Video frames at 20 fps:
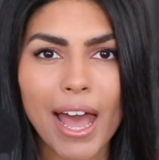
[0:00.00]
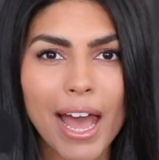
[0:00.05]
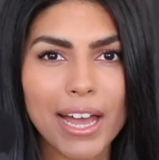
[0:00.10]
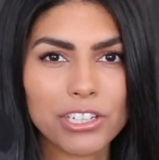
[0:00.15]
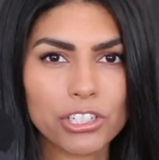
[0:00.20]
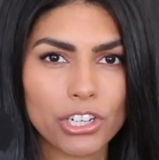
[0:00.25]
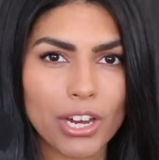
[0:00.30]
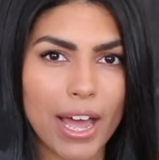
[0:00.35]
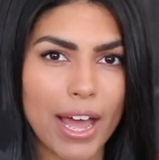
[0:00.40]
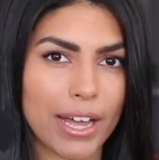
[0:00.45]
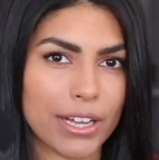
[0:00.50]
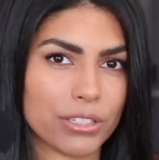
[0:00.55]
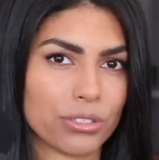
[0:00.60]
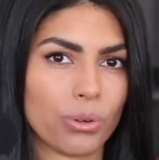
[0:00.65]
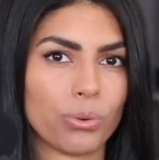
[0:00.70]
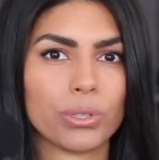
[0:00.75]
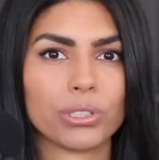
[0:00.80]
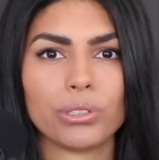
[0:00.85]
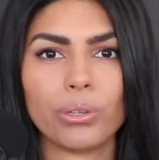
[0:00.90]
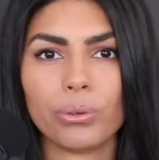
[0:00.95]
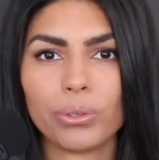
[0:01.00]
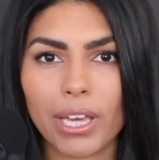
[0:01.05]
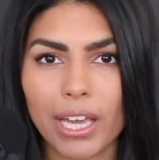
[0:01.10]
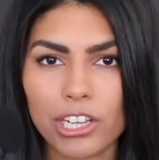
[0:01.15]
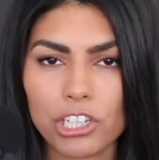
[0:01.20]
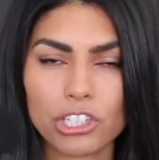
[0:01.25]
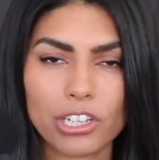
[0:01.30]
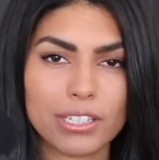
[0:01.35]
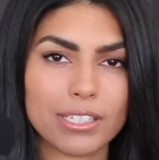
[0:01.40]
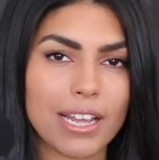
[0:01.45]
hashtags or
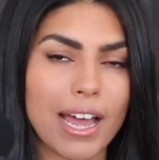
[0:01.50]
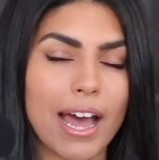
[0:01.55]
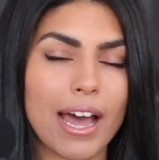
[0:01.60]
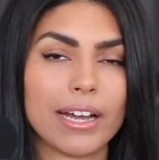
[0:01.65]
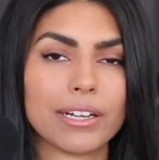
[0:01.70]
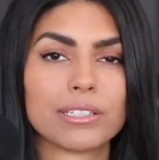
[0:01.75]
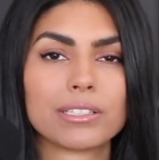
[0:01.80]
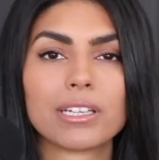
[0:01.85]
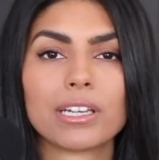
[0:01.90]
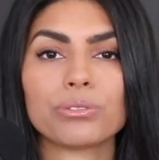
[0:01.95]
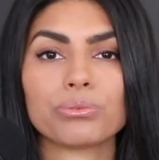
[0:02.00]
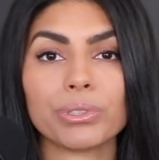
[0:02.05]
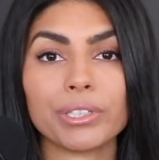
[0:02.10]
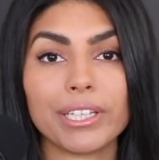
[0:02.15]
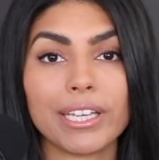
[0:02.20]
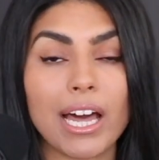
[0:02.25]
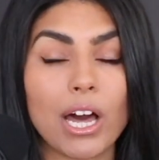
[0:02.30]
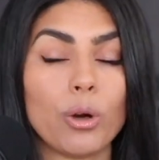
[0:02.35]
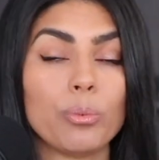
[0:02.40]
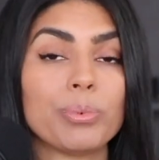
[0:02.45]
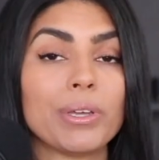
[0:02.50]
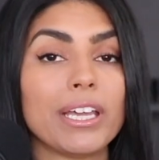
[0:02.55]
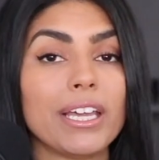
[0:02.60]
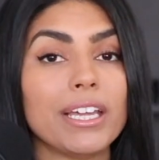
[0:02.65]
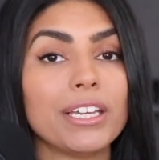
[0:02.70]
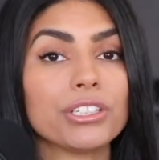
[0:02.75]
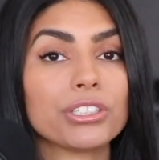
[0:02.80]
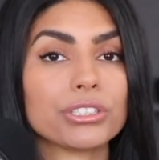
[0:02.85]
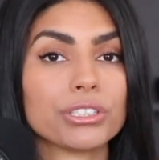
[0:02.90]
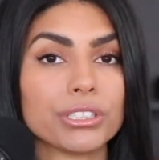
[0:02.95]
location tags can really help
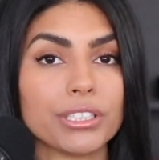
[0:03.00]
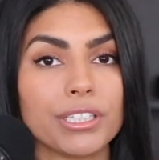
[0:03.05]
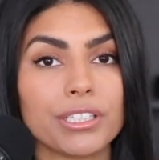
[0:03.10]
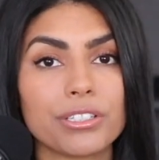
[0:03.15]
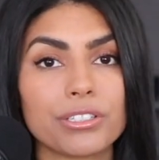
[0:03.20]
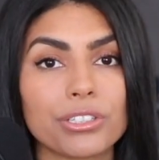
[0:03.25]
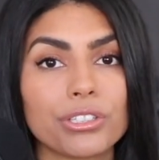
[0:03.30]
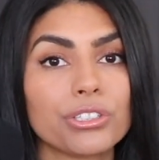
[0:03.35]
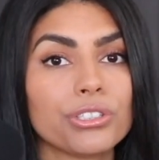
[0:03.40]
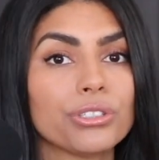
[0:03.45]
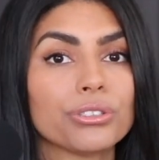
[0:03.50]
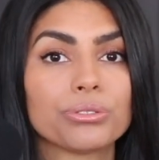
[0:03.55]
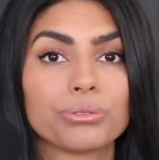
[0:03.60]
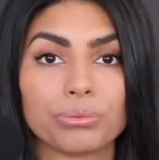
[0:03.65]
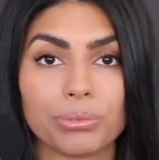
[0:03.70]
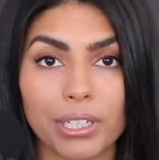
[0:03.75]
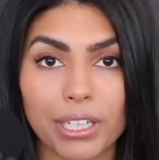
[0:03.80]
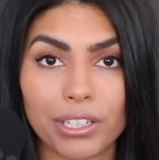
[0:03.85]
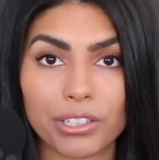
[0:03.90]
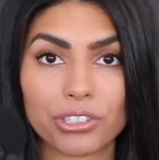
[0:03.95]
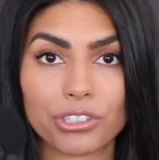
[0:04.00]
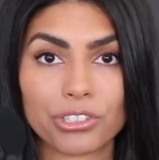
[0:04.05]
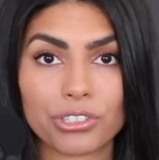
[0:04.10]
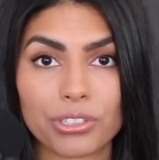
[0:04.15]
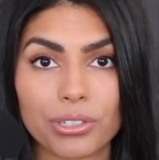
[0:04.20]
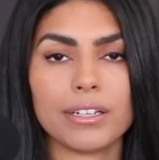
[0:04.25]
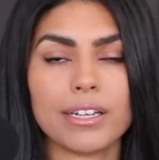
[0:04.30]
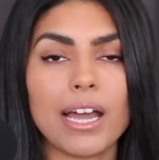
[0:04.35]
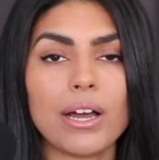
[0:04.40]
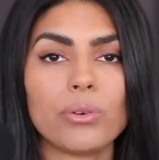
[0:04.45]
increase your
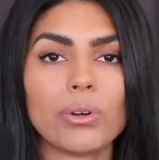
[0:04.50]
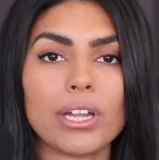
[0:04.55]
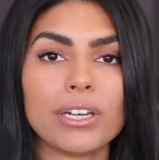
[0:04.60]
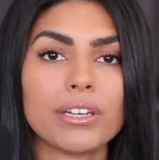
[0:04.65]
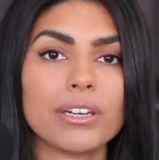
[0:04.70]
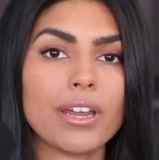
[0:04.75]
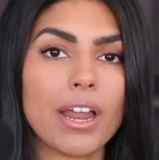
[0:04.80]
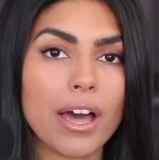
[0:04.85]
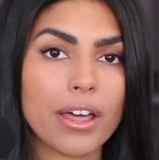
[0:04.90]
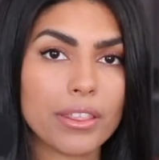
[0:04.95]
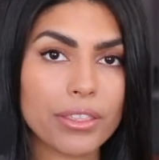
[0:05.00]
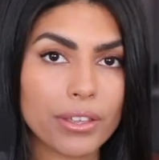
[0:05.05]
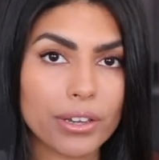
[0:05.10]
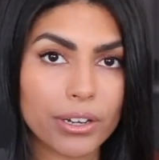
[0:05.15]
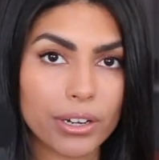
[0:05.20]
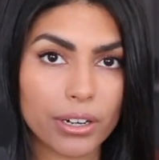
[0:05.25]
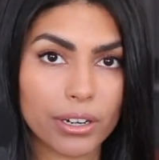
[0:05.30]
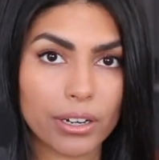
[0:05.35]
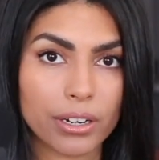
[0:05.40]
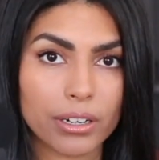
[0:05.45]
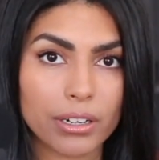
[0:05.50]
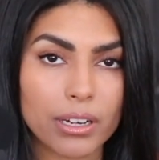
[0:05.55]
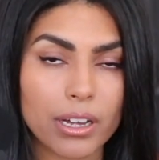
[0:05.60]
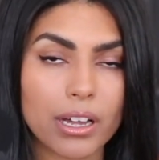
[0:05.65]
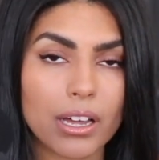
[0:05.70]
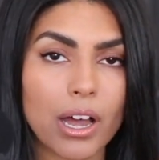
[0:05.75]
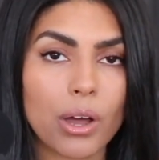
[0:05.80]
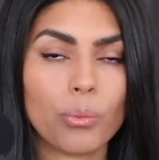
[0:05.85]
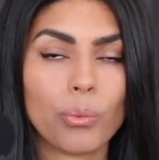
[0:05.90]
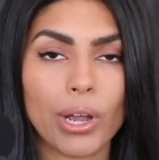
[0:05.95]
reach. Now, another
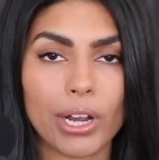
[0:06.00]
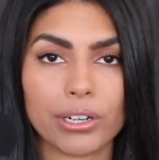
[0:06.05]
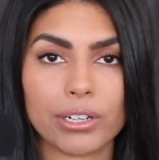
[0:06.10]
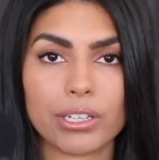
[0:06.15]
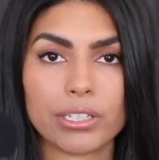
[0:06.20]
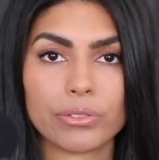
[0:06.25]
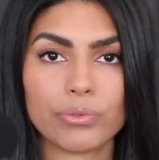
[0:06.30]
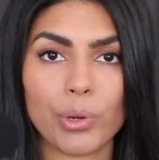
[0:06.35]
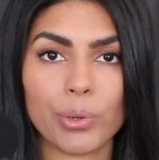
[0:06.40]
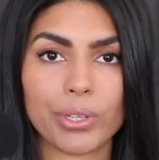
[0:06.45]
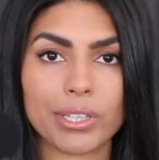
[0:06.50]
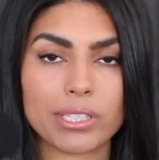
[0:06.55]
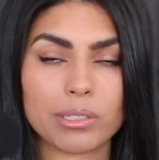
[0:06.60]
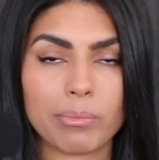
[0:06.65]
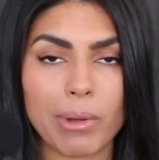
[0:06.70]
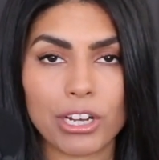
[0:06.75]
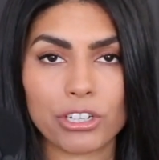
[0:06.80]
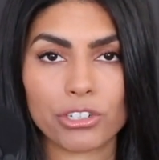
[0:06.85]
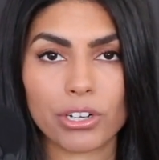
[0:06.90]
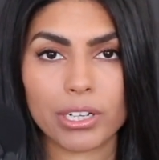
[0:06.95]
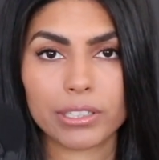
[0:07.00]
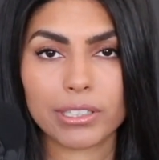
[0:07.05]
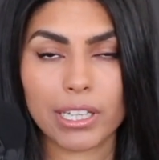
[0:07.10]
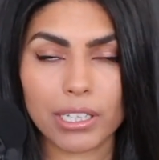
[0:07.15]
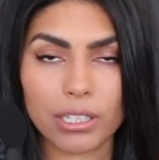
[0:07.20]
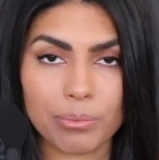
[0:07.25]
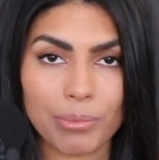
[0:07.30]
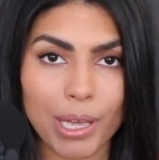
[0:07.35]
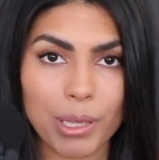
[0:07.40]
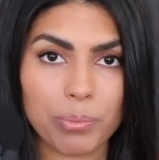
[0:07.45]
awareness focused metric that
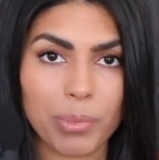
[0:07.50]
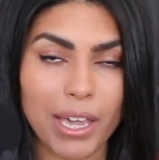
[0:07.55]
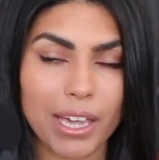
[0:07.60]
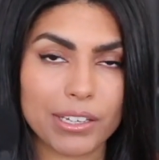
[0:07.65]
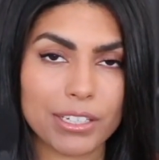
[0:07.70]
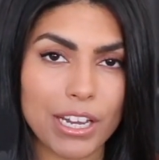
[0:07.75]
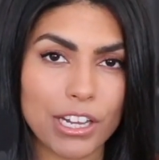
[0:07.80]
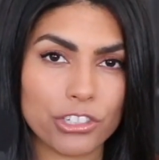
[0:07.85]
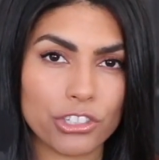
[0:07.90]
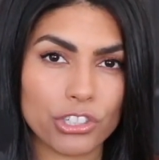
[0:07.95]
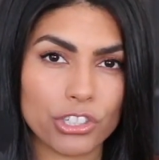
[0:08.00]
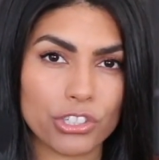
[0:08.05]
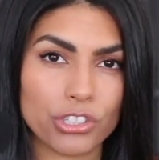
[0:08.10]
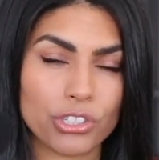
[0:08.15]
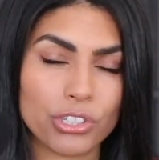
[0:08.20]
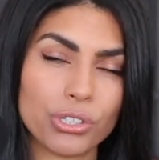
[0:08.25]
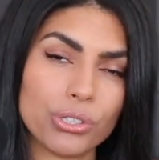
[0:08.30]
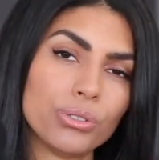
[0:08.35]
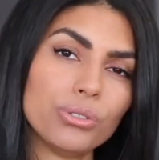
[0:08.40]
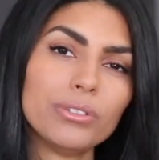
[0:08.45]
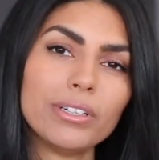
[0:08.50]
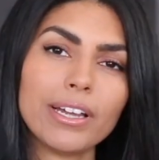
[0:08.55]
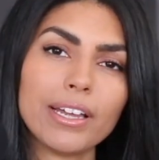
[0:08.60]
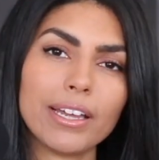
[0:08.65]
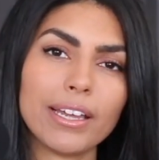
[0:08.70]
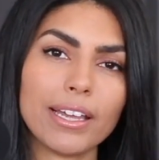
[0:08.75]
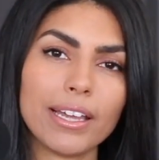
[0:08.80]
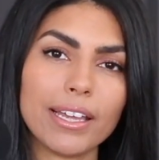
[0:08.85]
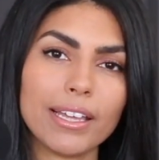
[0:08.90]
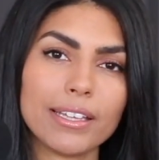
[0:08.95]
you might pay attention to
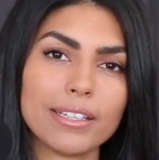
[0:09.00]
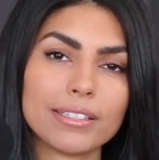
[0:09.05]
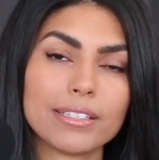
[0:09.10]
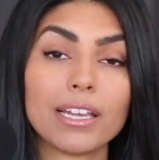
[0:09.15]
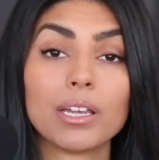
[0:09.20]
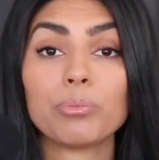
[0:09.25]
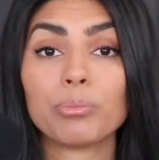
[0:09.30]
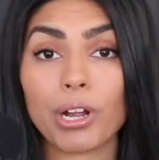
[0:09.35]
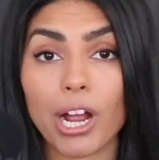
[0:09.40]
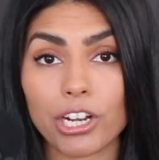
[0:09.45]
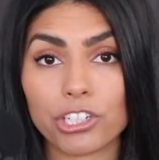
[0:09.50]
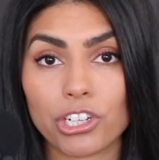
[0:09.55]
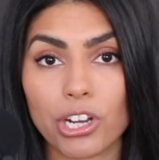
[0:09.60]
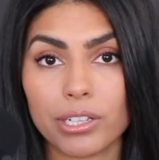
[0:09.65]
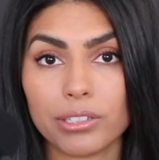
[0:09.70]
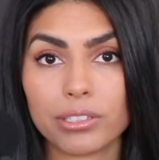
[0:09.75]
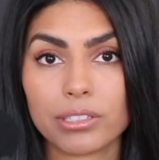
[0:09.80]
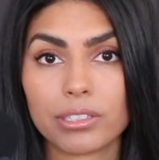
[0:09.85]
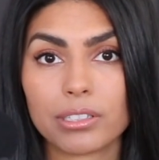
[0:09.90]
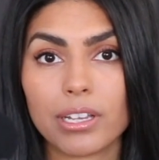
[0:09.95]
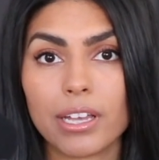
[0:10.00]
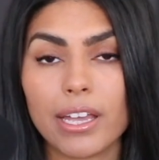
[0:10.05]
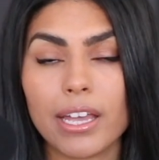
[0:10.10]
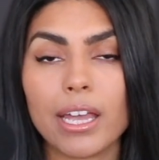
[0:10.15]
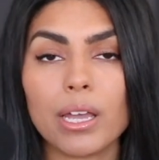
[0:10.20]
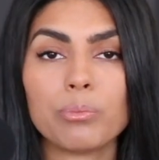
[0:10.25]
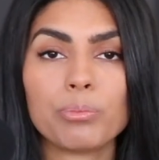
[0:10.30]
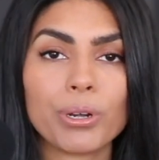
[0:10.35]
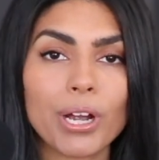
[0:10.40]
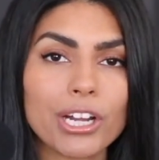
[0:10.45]
is impressions.
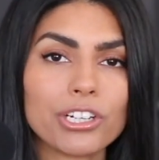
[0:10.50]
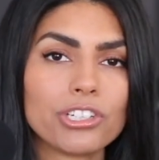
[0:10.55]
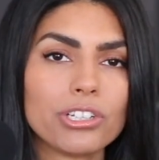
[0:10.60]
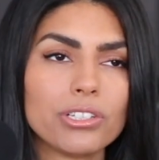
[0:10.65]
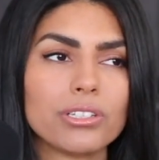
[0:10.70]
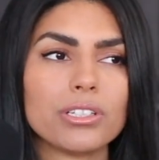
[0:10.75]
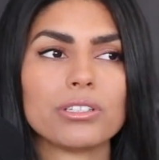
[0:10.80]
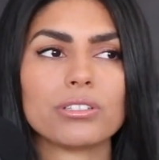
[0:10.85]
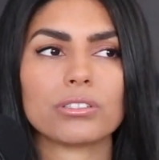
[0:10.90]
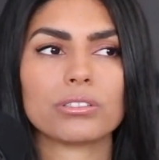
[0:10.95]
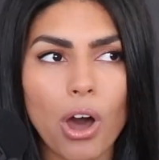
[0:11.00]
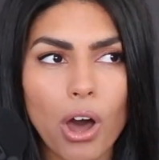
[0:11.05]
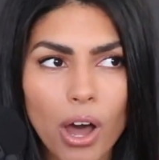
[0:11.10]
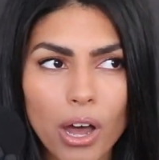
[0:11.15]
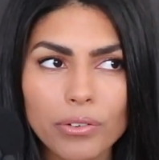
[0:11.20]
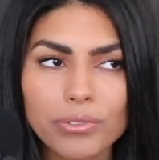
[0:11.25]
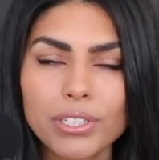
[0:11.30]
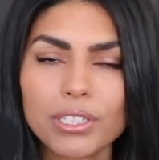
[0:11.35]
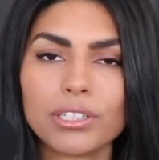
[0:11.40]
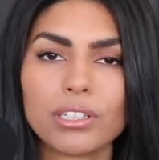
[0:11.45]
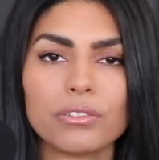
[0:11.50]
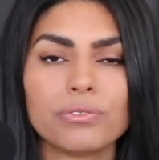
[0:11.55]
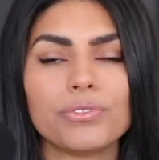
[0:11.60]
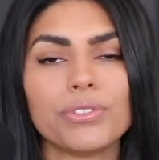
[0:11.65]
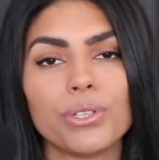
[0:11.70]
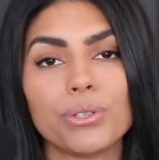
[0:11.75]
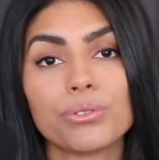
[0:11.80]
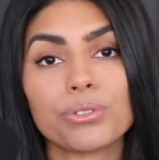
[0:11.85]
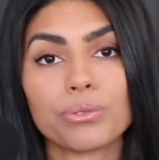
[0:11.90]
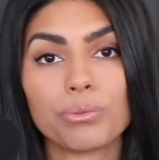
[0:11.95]
Impressions is often
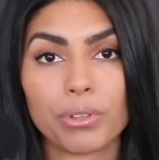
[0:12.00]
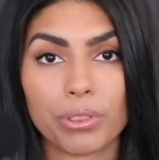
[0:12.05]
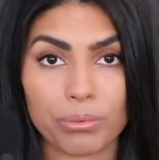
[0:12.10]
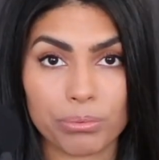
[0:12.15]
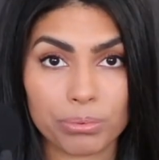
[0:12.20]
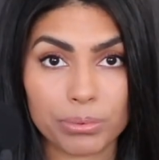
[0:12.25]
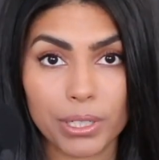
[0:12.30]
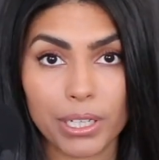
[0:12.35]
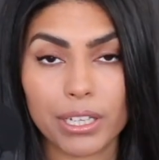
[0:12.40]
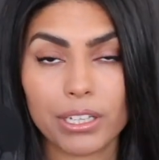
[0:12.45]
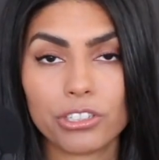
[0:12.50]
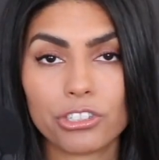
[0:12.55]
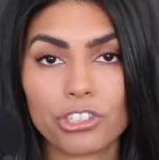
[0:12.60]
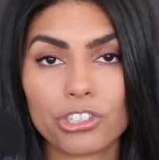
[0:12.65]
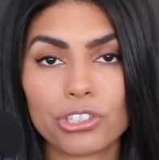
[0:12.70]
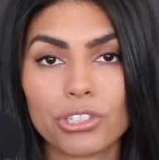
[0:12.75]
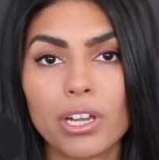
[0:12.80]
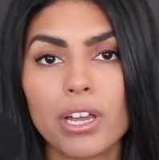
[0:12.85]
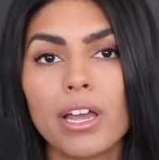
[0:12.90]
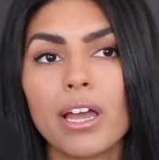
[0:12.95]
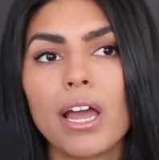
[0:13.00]
confused with reach.